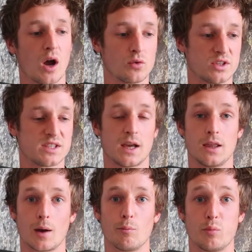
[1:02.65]
I would say
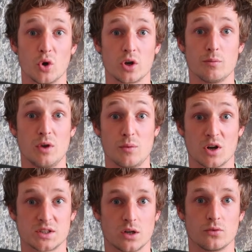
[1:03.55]
that book, Me,
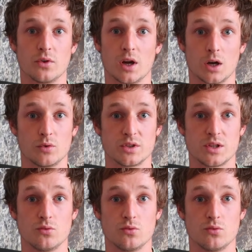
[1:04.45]
Myself and I, was the